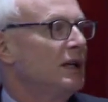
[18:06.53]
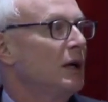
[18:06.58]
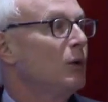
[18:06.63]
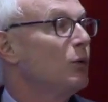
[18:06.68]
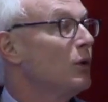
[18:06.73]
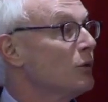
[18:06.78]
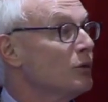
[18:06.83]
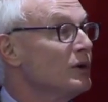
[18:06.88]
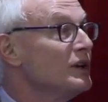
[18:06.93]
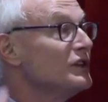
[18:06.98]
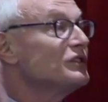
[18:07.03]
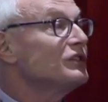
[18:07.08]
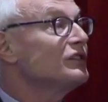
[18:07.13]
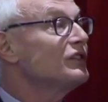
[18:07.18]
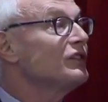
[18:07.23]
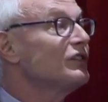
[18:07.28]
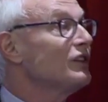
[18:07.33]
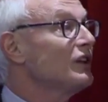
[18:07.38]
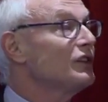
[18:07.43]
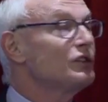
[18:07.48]
And what
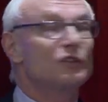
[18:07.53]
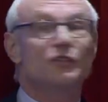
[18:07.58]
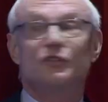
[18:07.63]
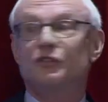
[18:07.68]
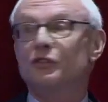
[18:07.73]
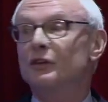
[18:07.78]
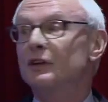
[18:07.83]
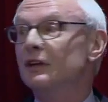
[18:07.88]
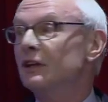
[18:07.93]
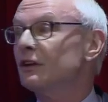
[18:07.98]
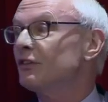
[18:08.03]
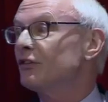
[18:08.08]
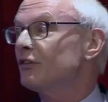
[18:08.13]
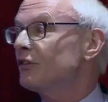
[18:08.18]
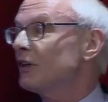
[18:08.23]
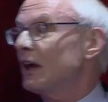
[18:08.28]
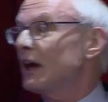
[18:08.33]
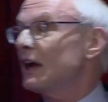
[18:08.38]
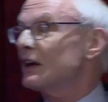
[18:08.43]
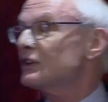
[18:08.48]
Regions has understood
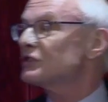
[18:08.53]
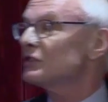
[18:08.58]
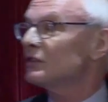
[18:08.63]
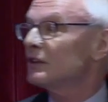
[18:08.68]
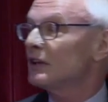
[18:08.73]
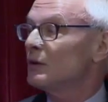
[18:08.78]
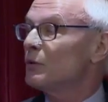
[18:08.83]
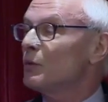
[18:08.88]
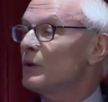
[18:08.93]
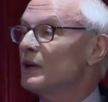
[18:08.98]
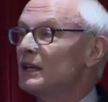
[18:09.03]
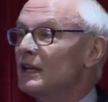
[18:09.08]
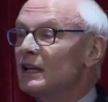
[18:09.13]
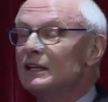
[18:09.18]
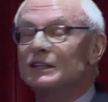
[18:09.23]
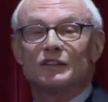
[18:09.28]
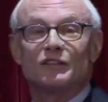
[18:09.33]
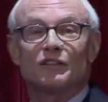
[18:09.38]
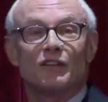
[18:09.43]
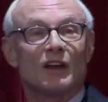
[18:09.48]
is actually we
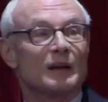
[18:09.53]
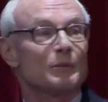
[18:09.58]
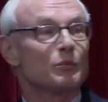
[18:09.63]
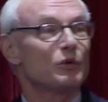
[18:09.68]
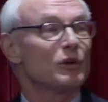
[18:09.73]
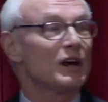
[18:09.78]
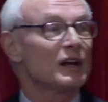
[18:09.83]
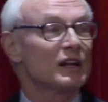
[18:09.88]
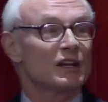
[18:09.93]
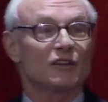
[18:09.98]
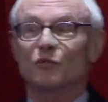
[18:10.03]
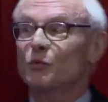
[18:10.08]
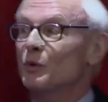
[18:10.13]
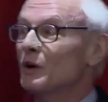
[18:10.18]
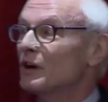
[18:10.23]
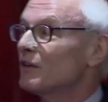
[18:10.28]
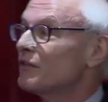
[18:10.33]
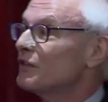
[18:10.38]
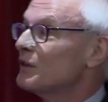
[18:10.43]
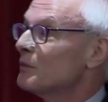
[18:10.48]
need to design products
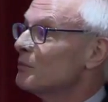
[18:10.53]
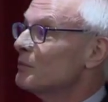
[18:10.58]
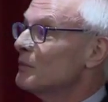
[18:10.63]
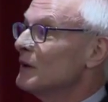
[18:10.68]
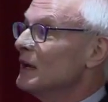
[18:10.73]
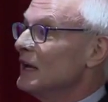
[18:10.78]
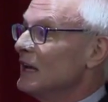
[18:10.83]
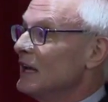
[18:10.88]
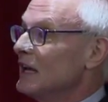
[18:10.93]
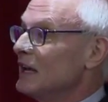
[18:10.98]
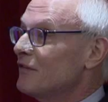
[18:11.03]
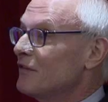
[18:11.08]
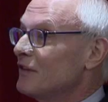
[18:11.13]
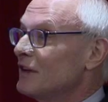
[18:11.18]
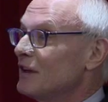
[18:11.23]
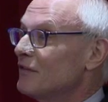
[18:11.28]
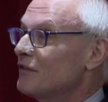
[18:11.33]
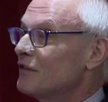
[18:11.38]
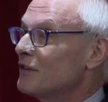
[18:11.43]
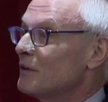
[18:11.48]
where
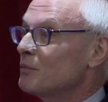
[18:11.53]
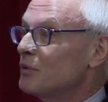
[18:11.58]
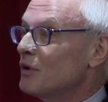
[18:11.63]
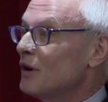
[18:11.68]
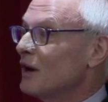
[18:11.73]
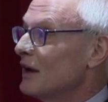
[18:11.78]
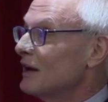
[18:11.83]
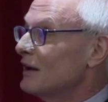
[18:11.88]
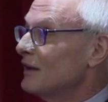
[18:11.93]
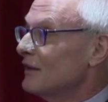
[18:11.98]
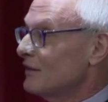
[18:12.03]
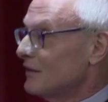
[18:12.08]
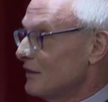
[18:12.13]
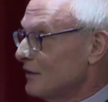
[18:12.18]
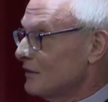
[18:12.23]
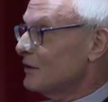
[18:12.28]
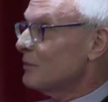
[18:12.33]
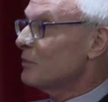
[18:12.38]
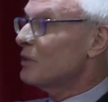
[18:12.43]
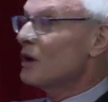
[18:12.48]
if
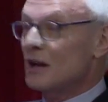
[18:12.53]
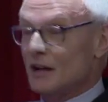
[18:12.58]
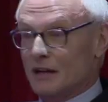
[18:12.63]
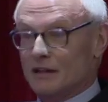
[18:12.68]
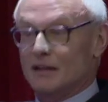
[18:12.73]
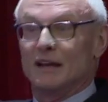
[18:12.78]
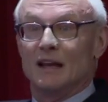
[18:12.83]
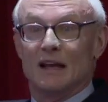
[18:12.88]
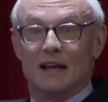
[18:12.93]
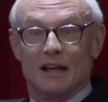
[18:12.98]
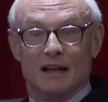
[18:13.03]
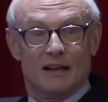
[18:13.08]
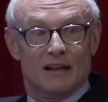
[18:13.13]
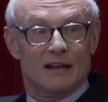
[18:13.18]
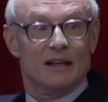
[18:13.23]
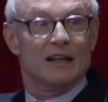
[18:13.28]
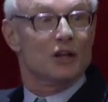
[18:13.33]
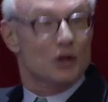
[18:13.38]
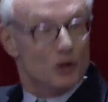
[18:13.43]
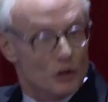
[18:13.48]
the product
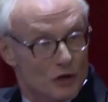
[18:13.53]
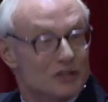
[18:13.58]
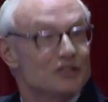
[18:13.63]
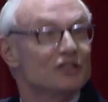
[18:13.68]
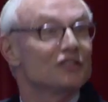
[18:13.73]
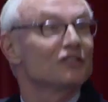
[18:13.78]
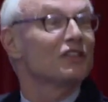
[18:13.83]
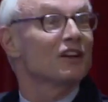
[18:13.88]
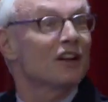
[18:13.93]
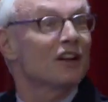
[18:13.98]
encourages